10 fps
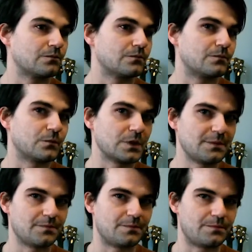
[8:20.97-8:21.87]
really
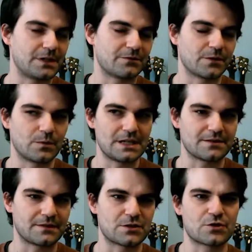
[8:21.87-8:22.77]
different ways of
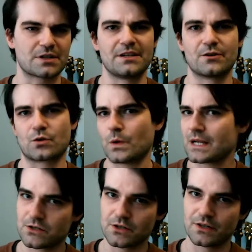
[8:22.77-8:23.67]
constructing your
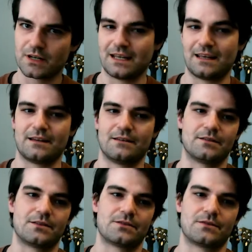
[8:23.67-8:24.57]
question and
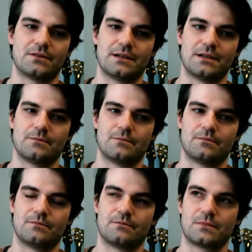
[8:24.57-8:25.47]

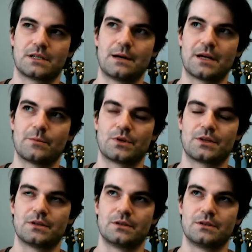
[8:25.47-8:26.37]
coming up with
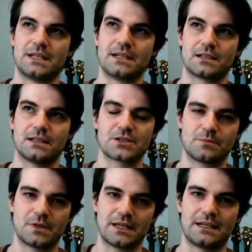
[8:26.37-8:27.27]
a data collection
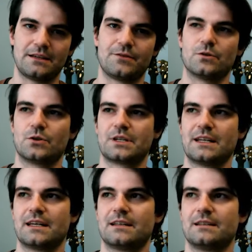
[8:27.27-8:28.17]
plan if you're looking
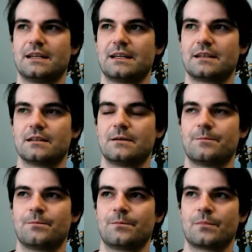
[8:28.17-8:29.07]
at like
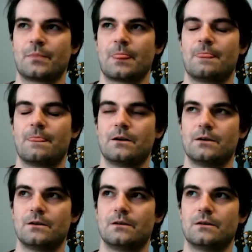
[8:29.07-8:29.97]

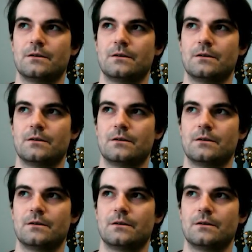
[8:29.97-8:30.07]
the